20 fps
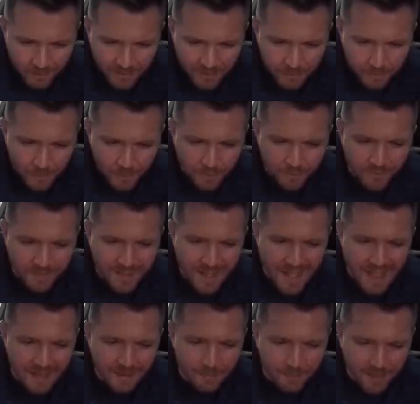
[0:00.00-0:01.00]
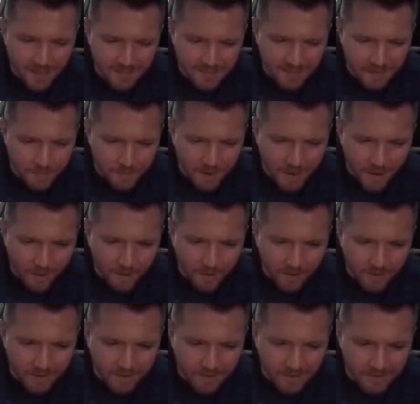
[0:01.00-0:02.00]
smooth V eight, plenty of
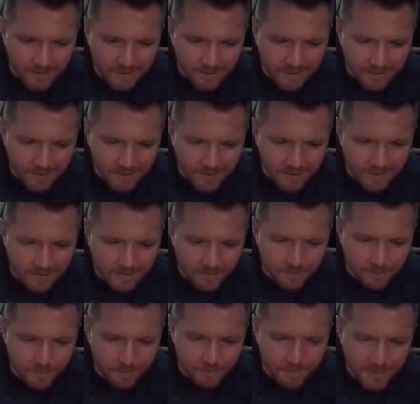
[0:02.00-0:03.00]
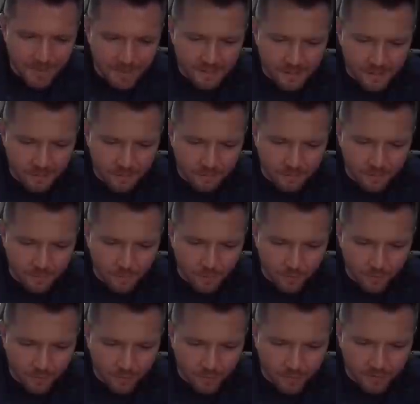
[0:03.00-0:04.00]
power, big comfortable
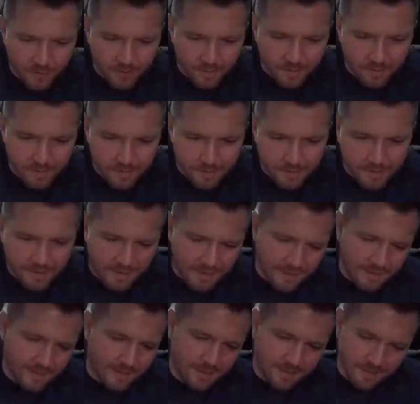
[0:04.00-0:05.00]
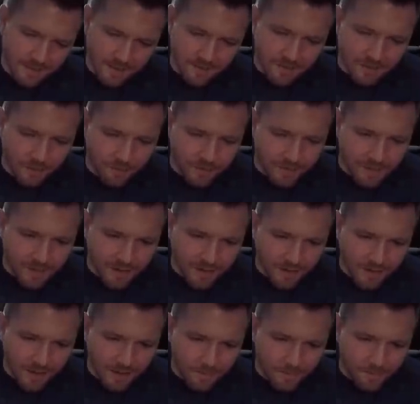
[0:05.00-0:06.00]
cruiser. That's a lovely car,
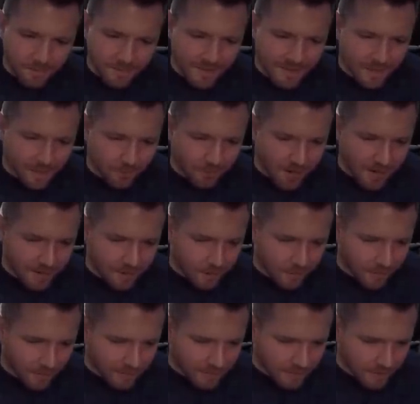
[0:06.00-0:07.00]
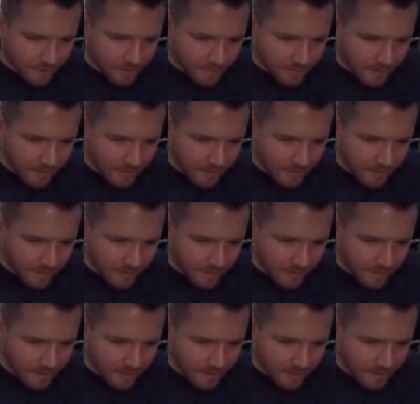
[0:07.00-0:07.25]
that, in a great colour too, I